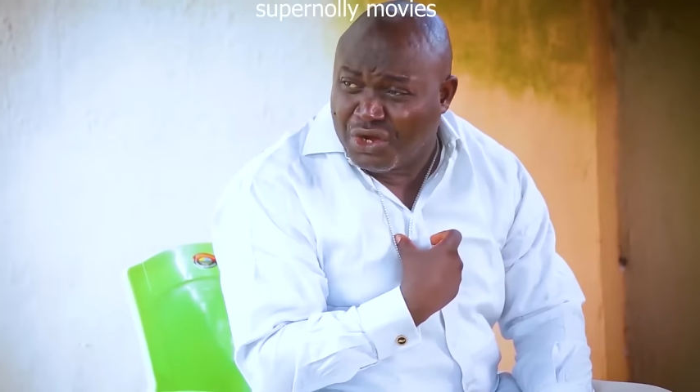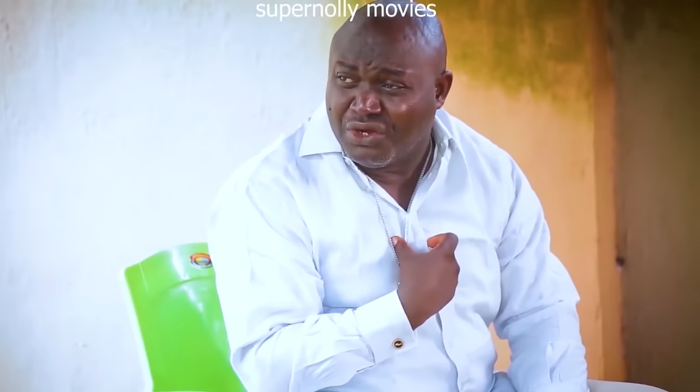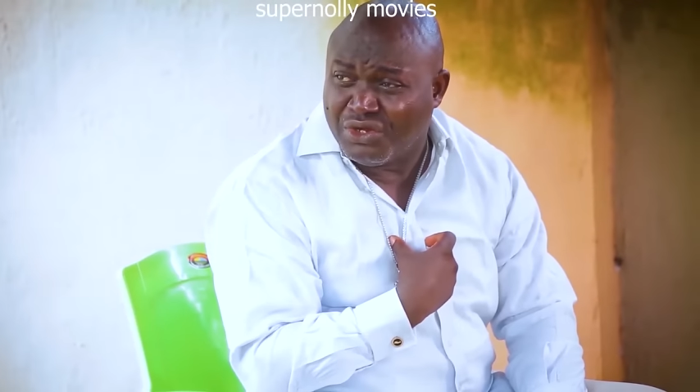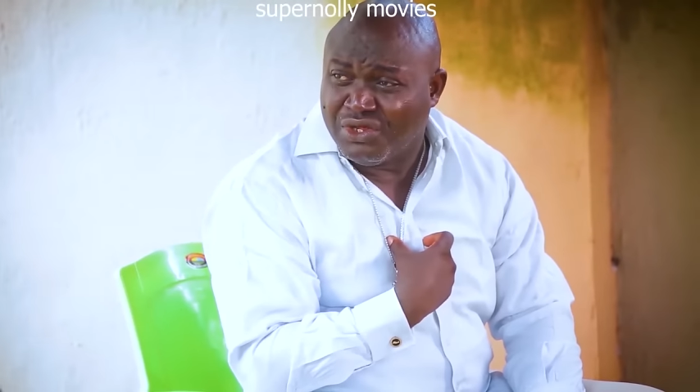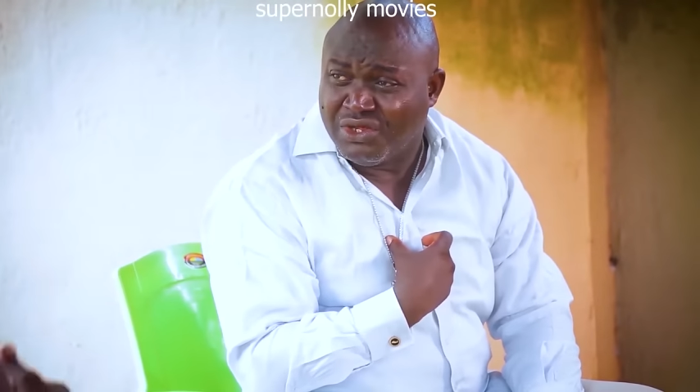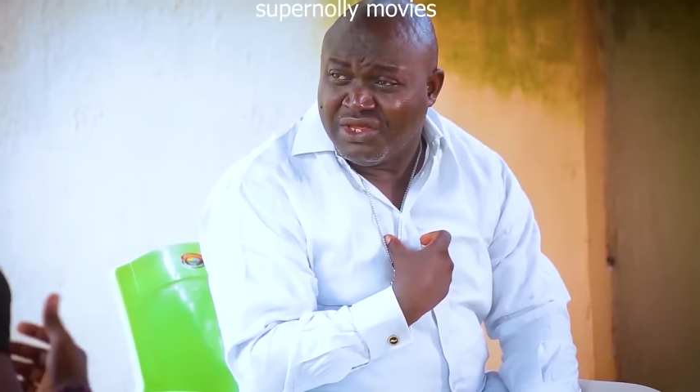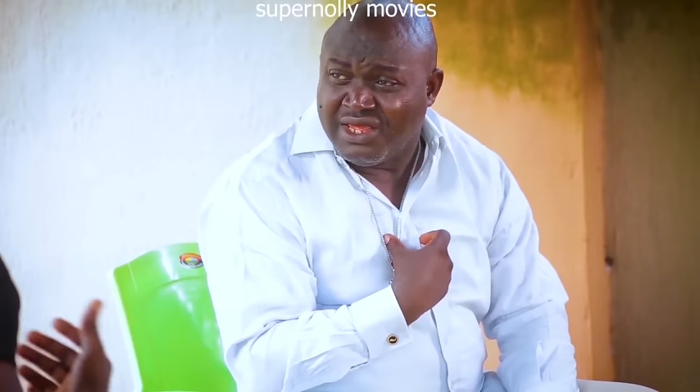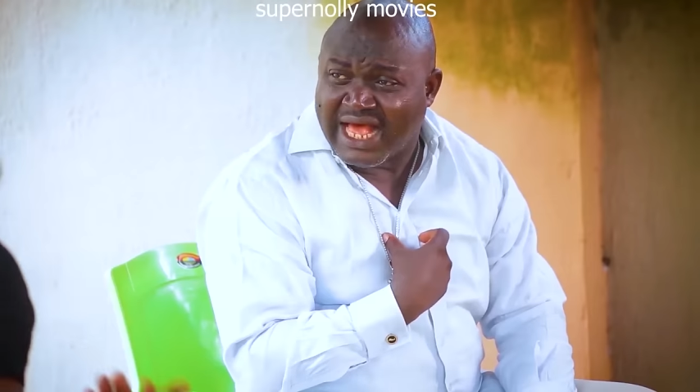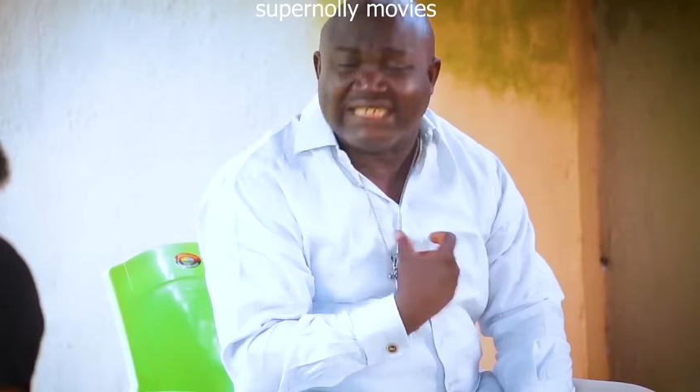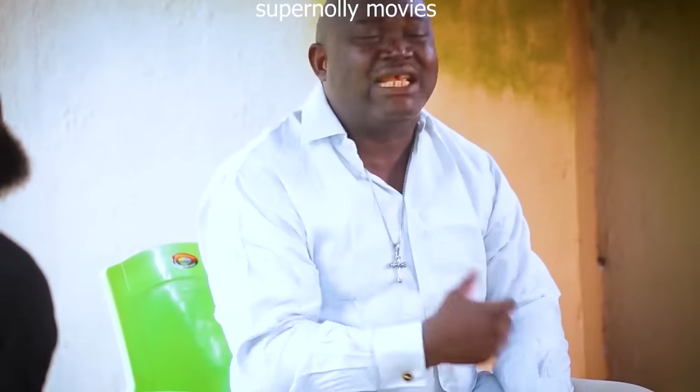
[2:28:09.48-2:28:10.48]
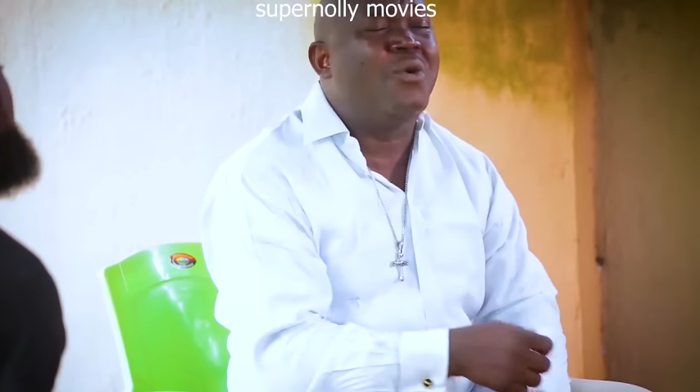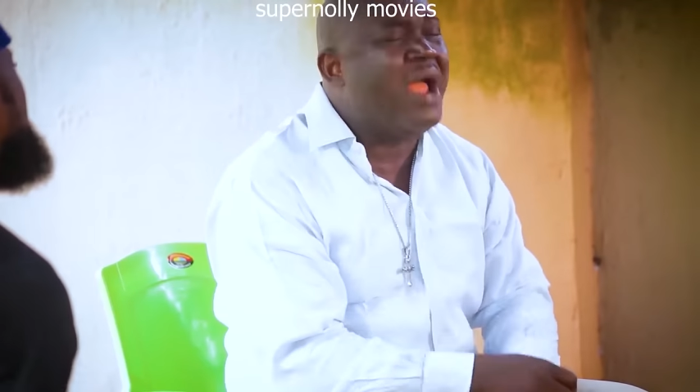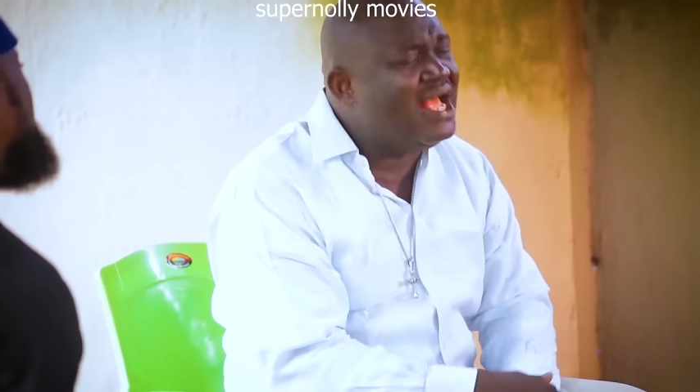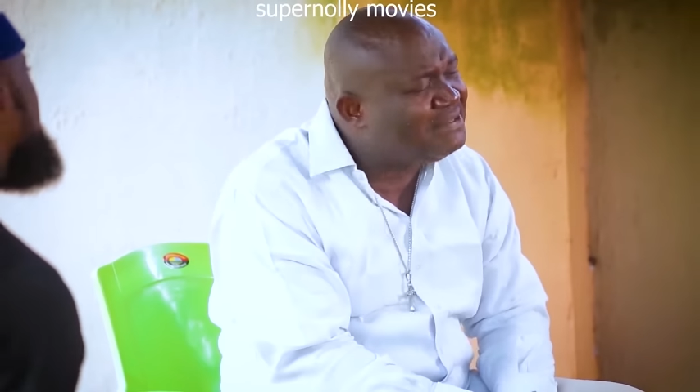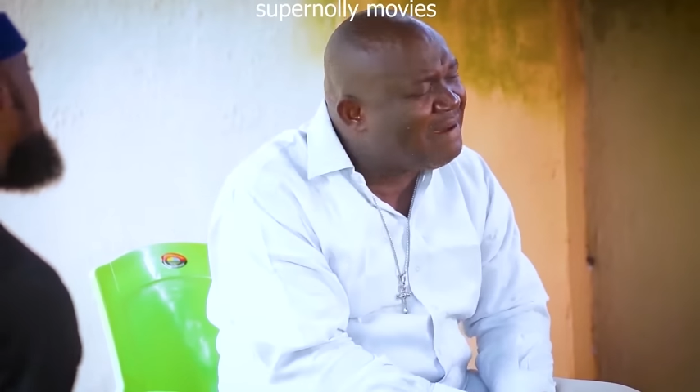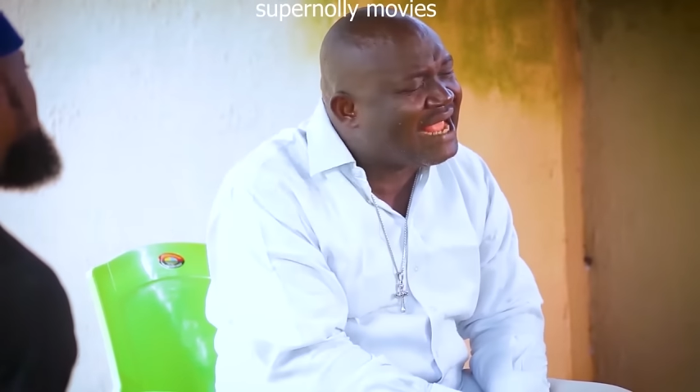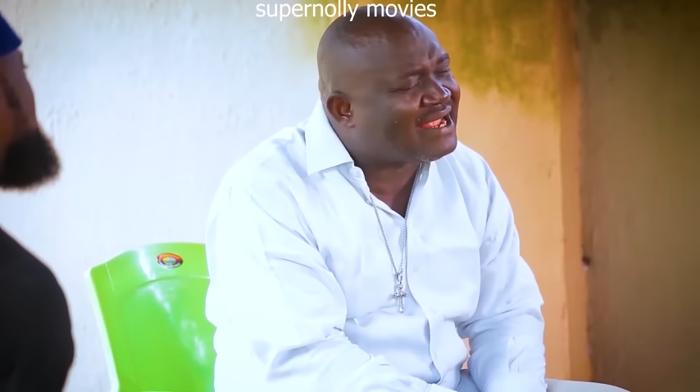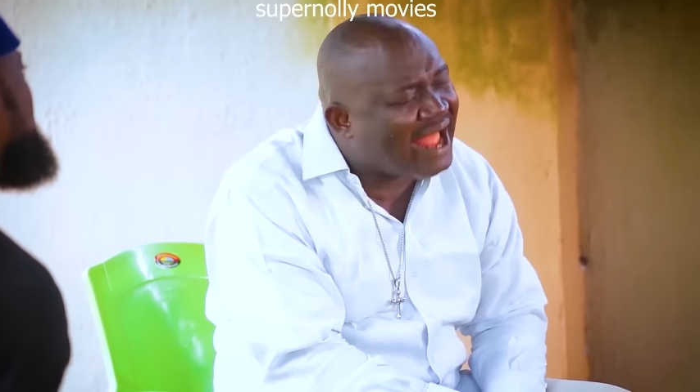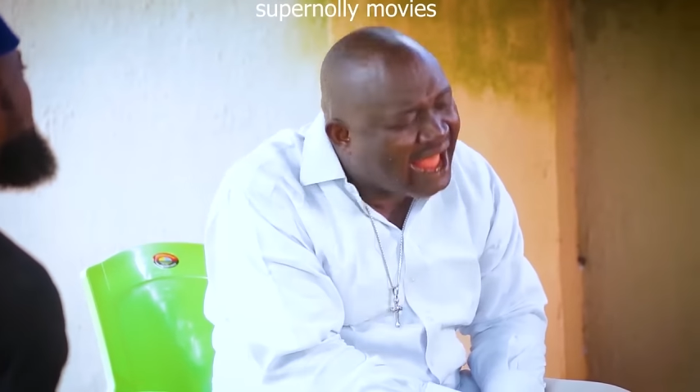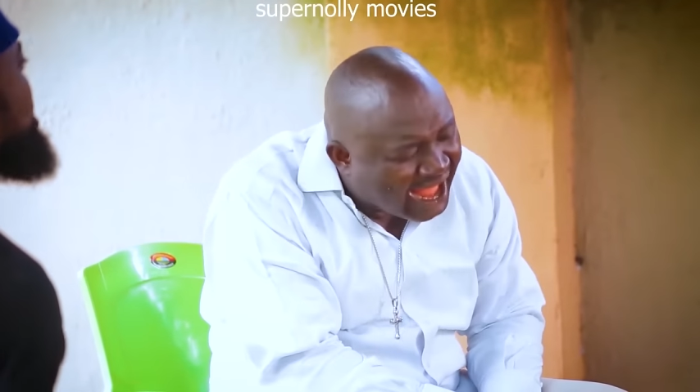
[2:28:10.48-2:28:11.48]
you know? I said, where is
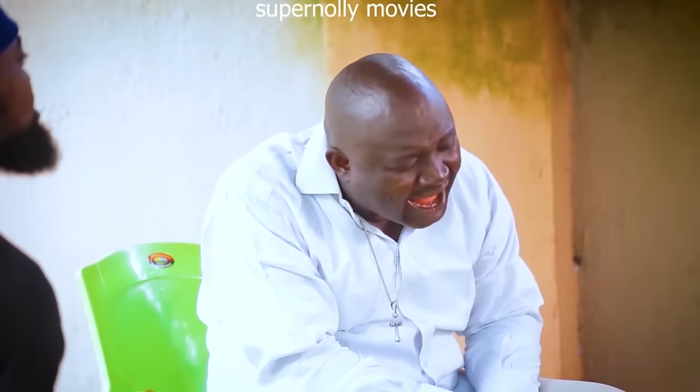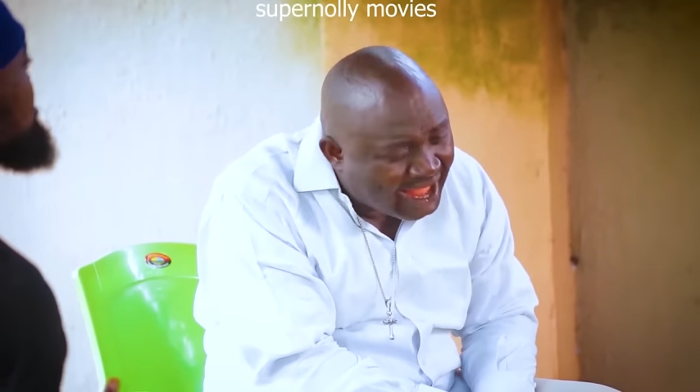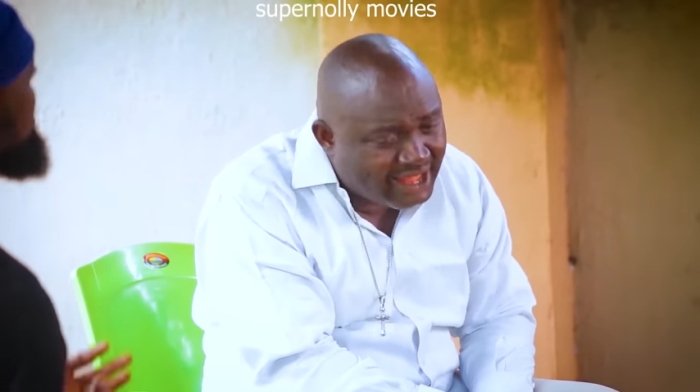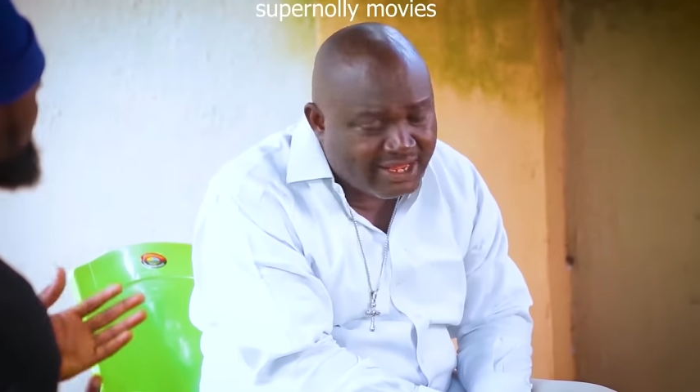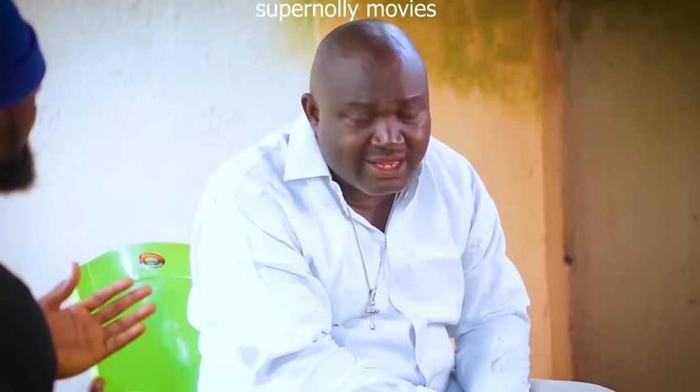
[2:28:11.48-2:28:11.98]
my car?